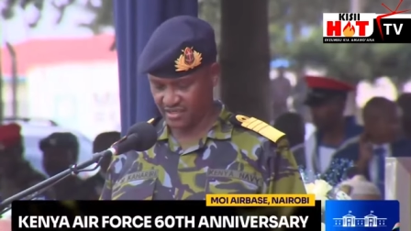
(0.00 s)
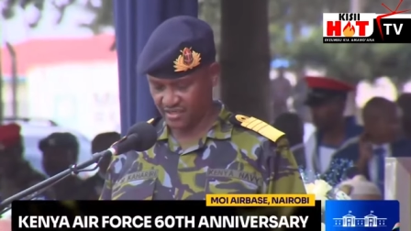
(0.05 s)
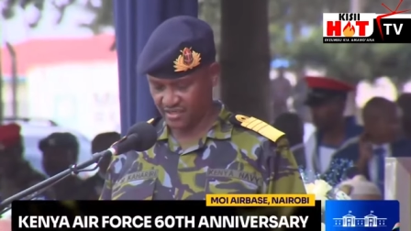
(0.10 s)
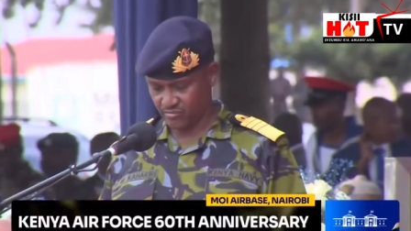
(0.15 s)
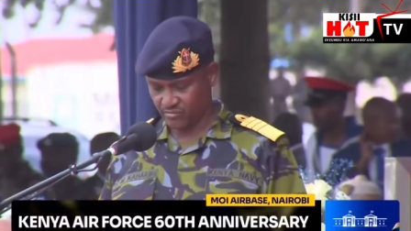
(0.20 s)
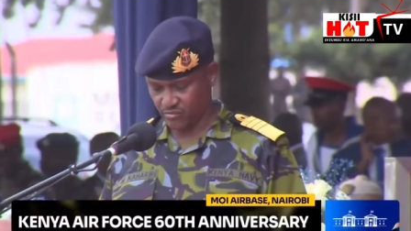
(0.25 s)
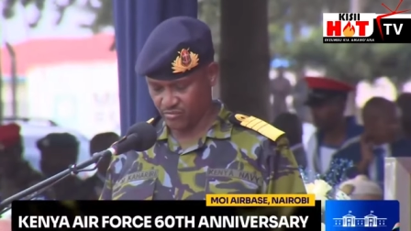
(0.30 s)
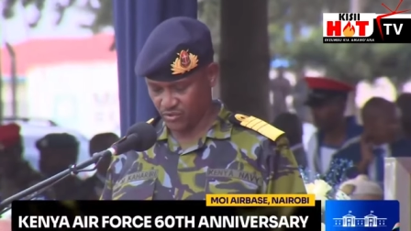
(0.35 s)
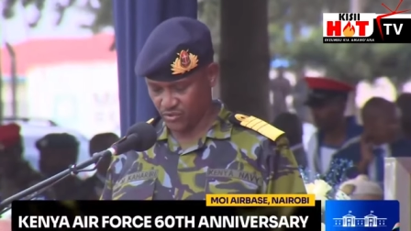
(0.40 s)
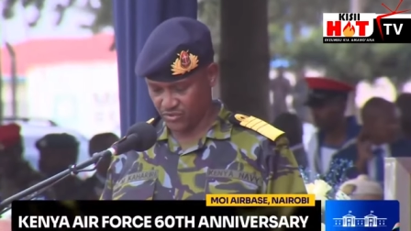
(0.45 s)

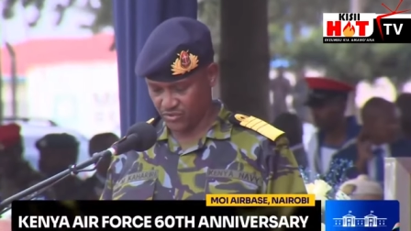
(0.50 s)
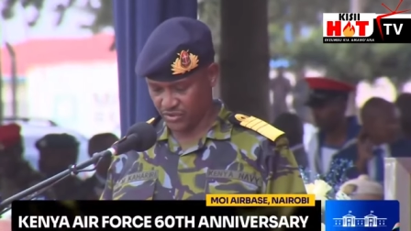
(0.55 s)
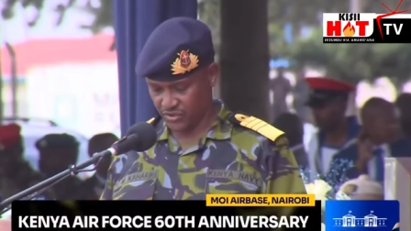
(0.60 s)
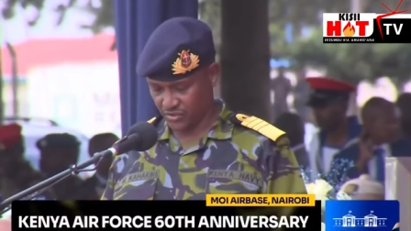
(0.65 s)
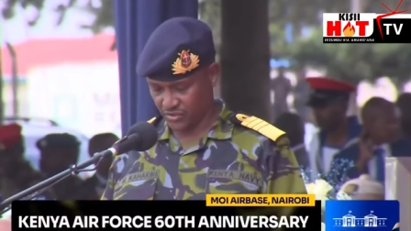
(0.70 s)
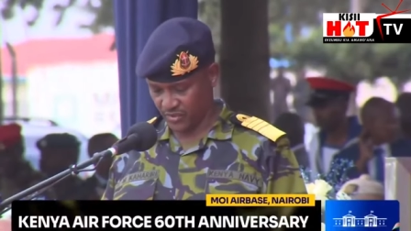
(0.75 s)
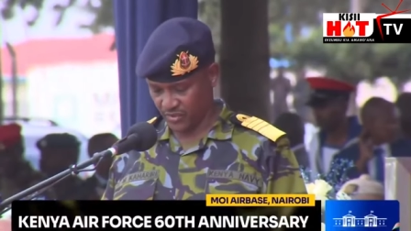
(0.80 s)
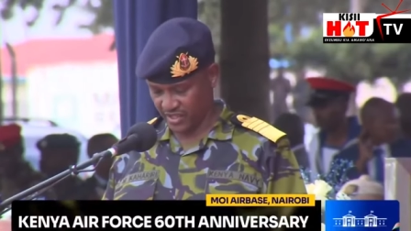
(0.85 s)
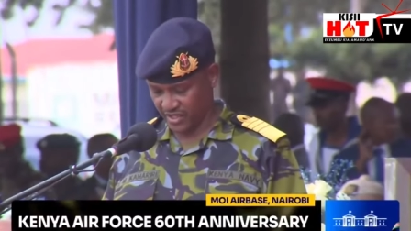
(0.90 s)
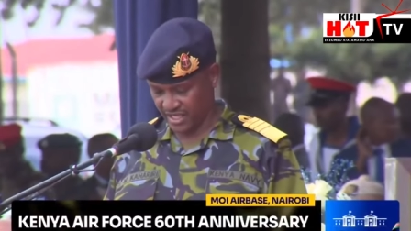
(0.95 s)
both
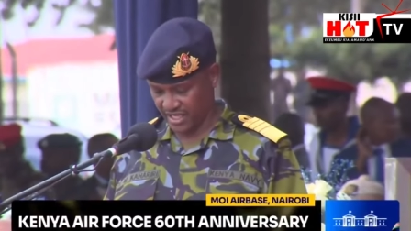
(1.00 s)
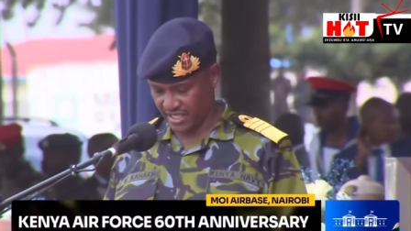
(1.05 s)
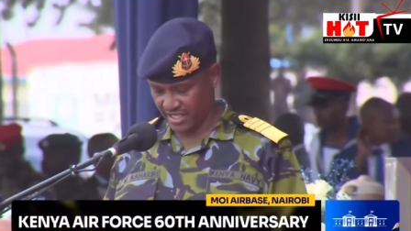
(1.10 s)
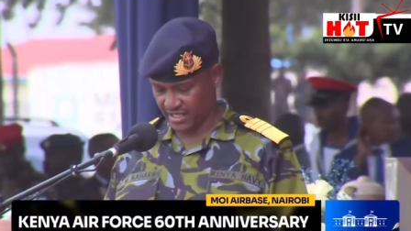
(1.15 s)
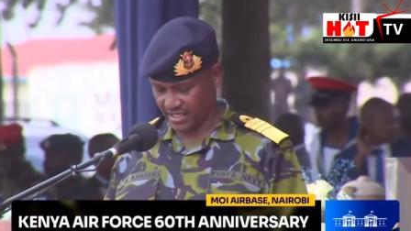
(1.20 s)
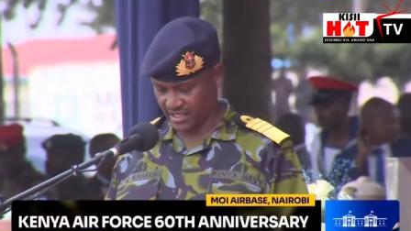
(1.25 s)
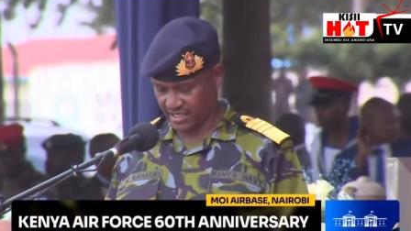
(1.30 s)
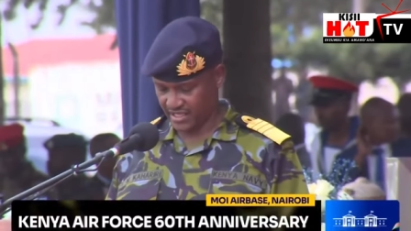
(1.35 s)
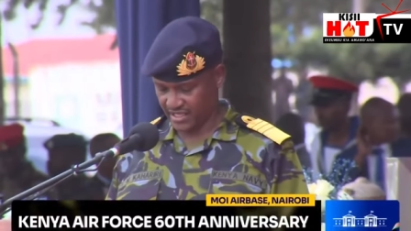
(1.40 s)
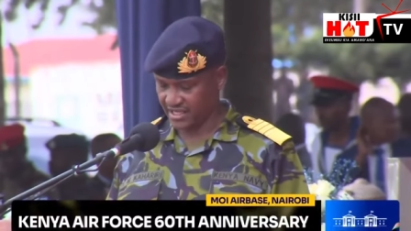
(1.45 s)
within
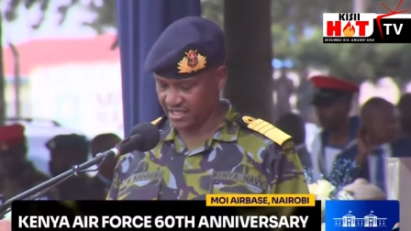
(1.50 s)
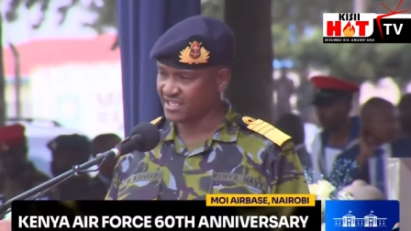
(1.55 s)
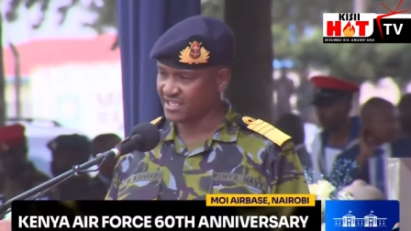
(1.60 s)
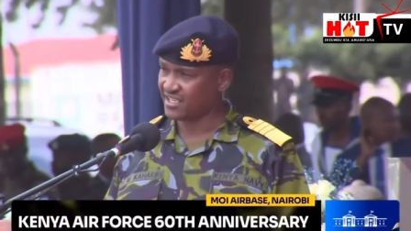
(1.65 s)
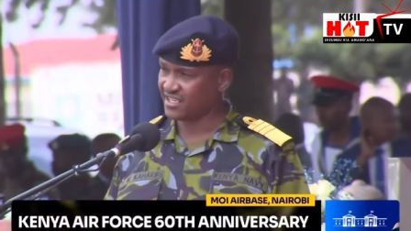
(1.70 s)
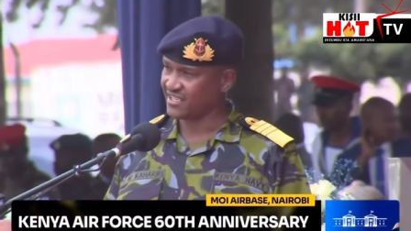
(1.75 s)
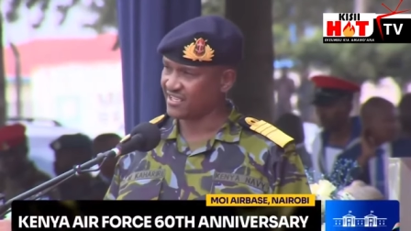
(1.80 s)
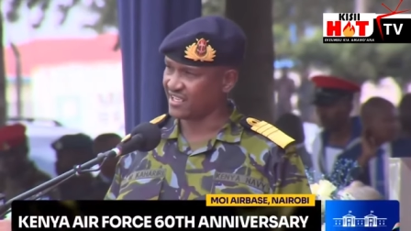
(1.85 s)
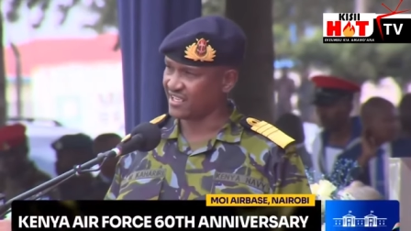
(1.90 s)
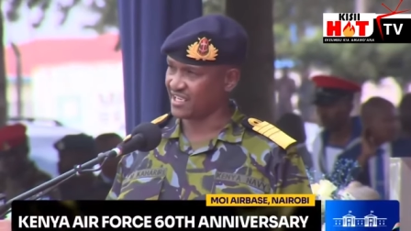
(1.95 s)

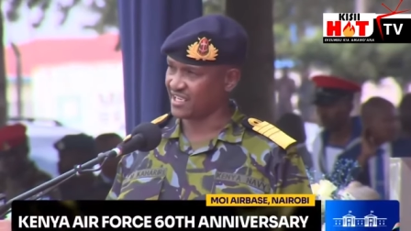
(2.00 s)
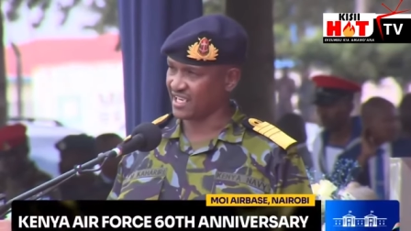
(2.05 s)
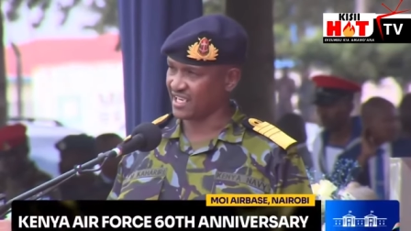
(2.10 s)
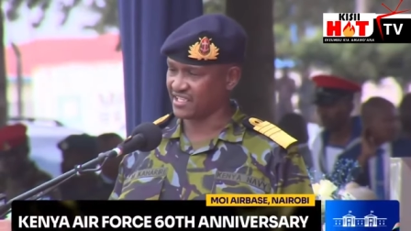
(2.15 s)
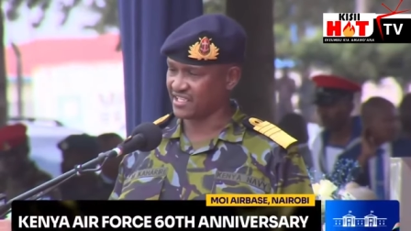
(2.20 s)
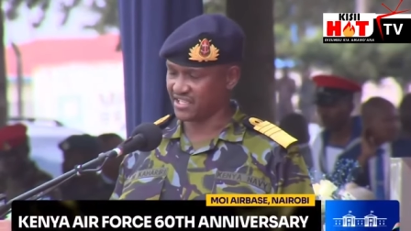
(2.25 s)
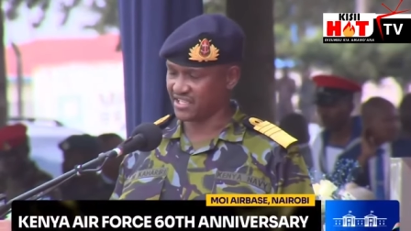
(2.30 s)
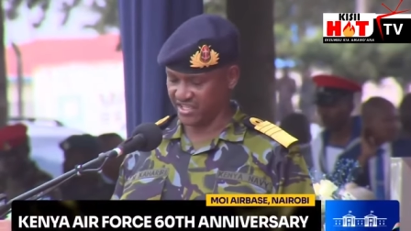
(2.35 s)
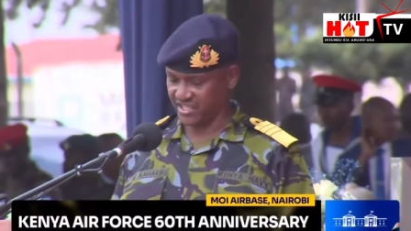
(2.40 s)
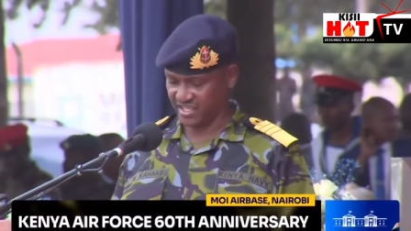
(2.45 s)
the
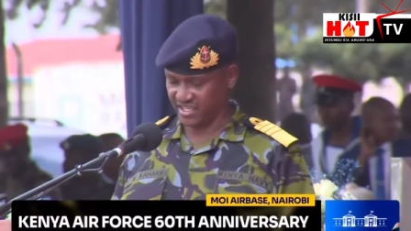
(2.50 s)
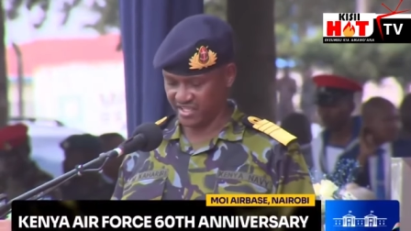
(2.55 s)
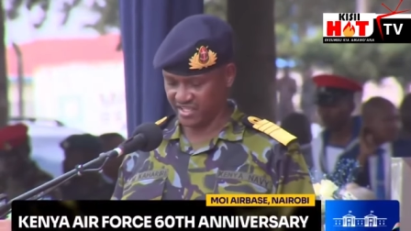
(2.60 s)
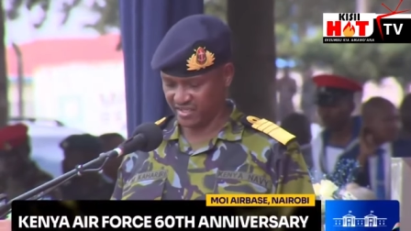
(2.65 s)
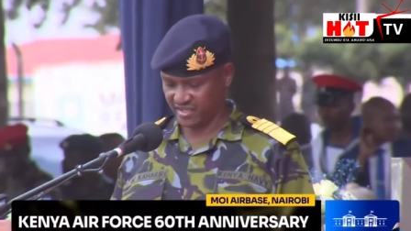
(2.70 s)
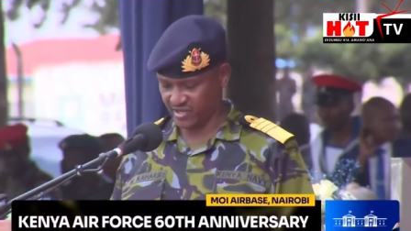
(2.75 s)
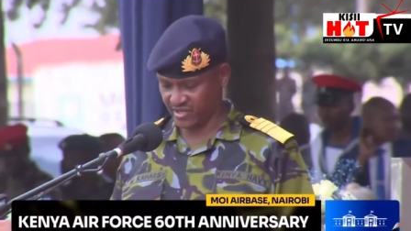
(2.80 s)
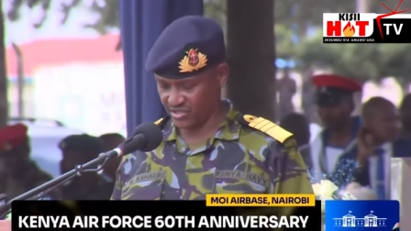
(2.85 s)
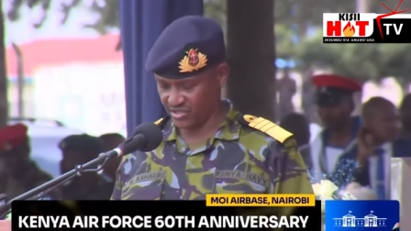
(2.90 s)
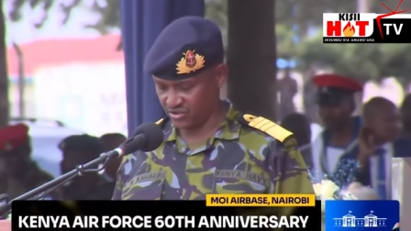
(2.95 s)
country
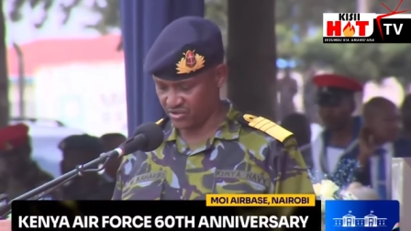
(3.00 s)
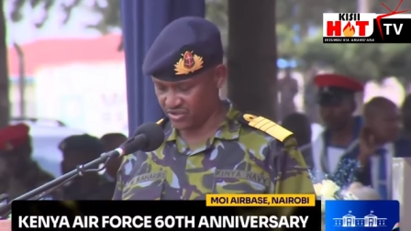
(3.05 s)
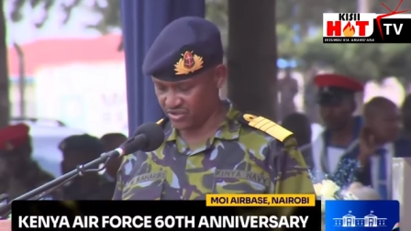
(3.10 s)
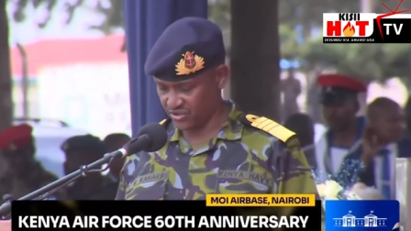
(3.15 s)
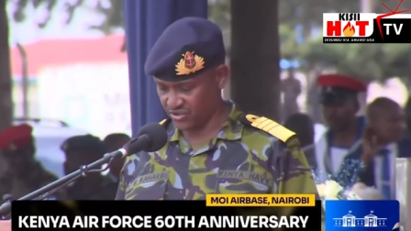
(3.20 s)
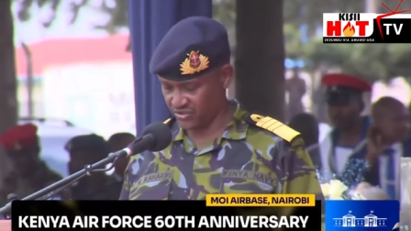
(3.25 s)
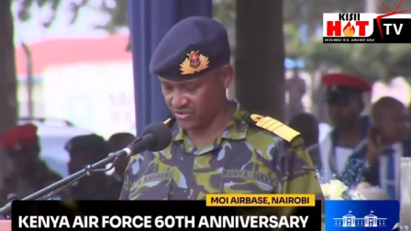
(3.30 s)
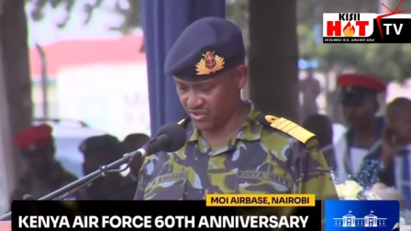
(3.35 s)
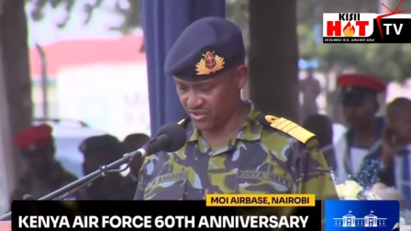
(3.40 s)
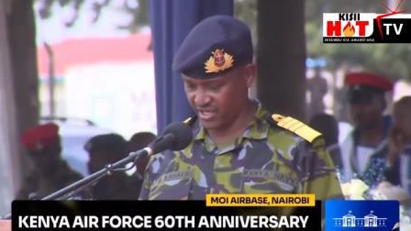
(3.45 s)
but
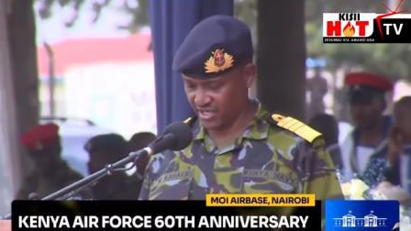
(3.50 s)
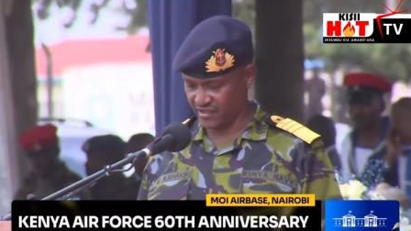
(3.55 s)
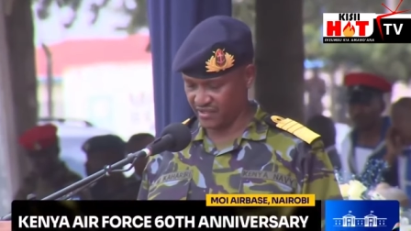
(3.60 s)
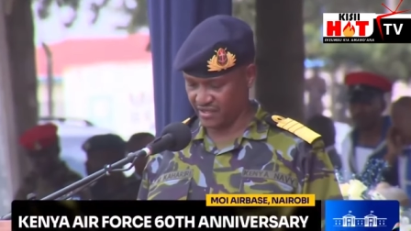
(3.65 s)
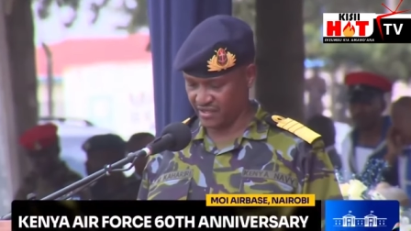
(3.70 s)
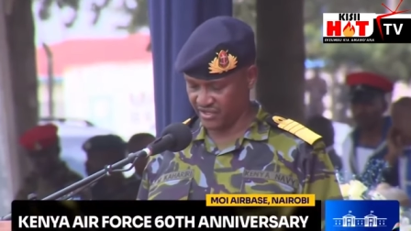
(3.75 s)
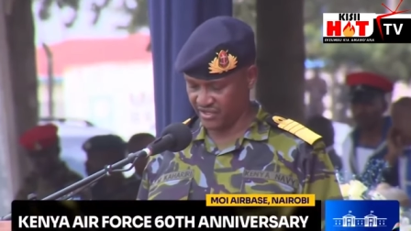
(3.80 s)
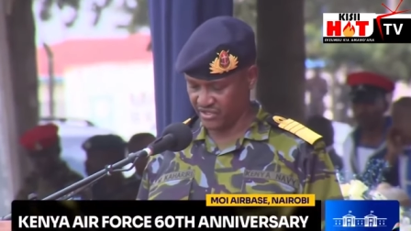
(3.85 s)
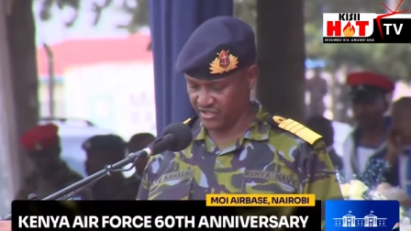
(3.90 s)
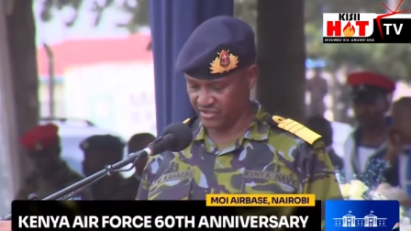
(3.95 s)
also in the
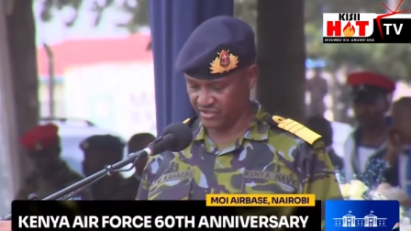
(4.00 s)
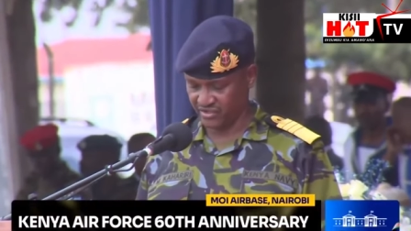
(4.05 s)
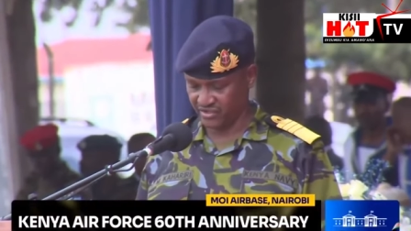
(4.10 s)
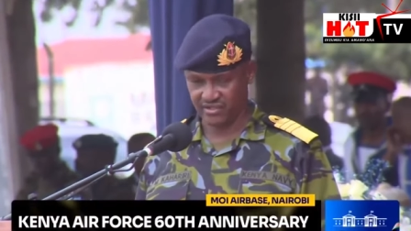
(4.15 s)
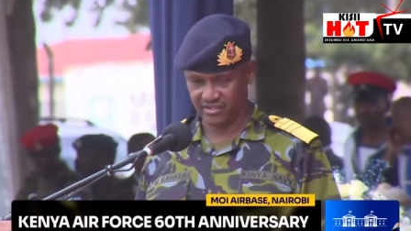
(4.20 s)
region.